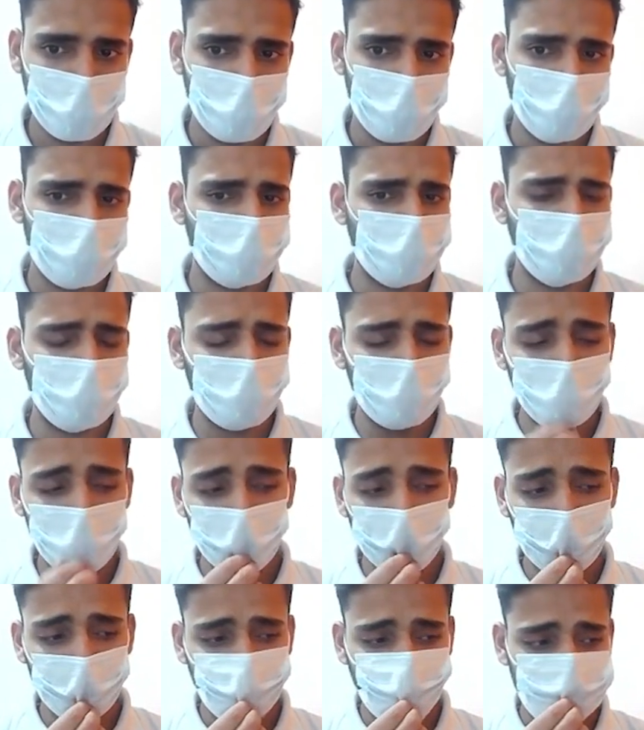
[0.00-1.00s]
so we
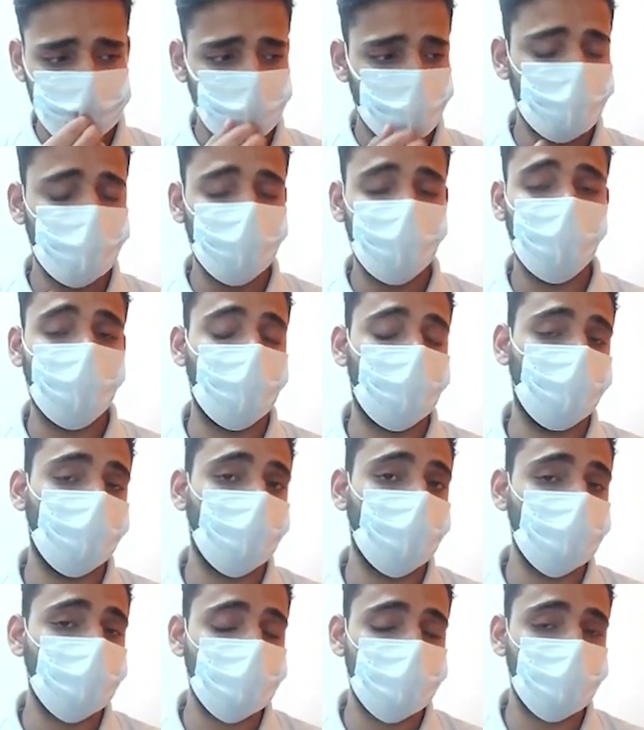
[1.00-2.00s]
don't mess up with the head,
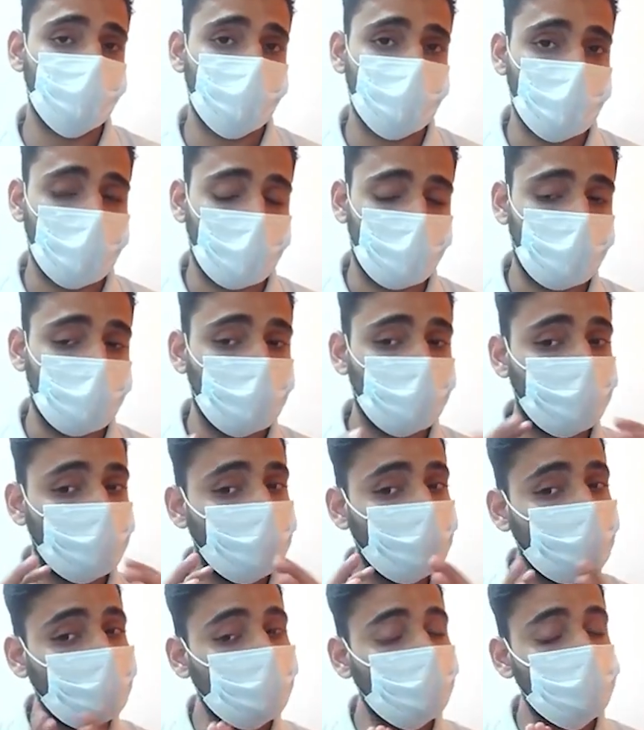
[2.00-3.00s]
because what will happen if
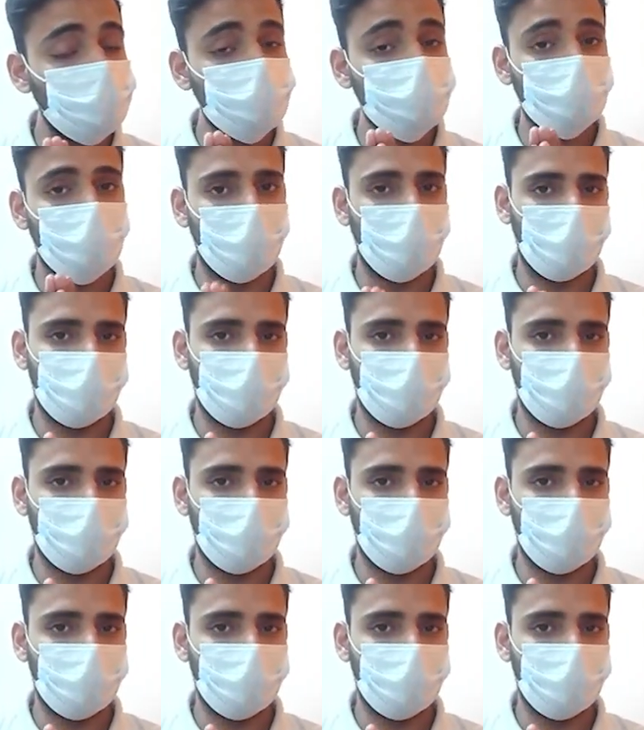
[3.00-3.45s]
we lose the head?